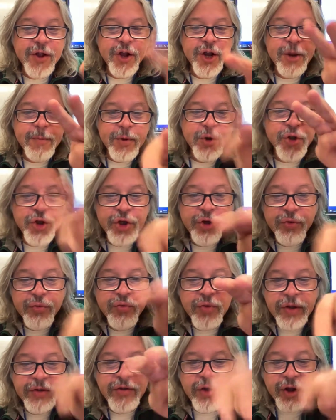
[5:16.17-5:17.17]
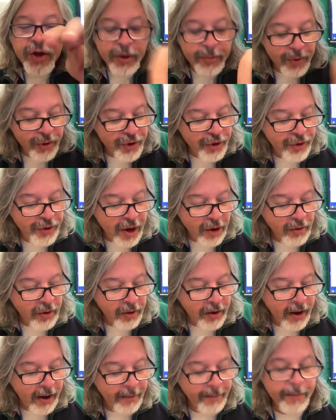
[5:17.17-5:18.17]
at number 2. Let's look at number 2 now,
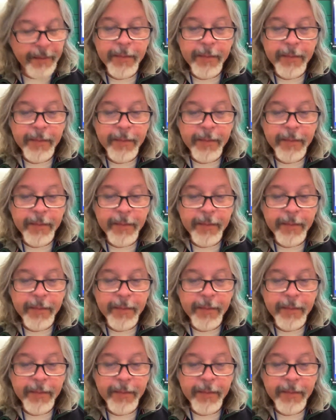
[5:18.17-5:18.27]
okay?